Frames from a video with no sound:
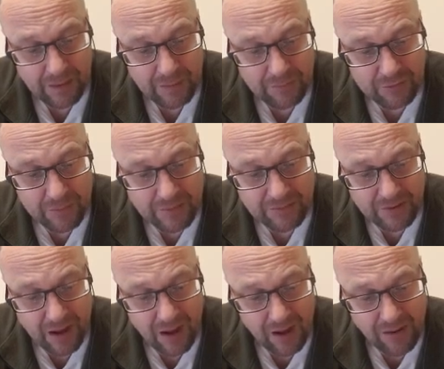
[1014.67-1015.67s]
Which means the
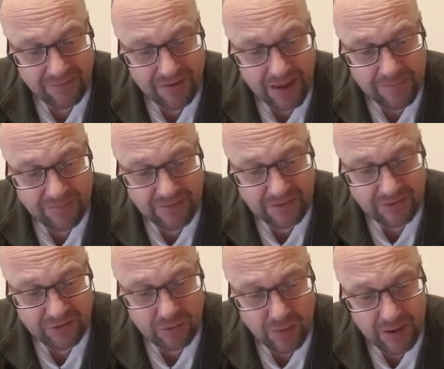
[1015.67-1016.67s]
half mv
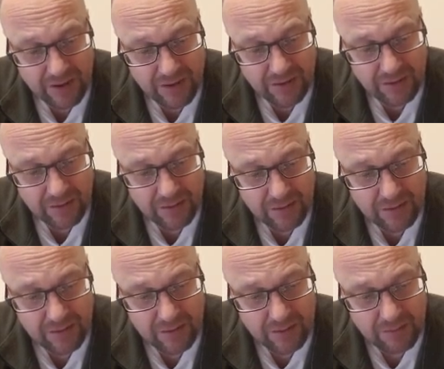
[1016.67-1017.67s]
squared
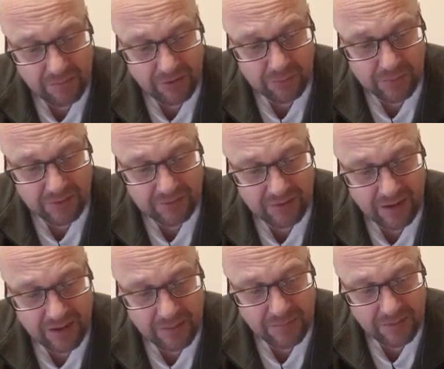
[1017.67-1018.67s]
must be the
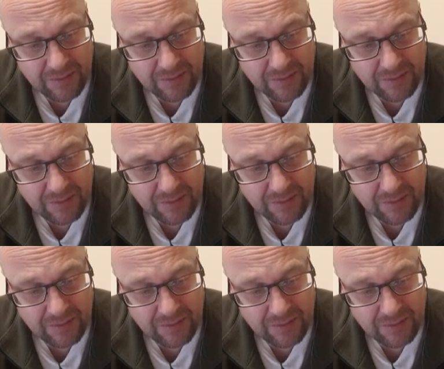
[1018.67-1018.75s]
same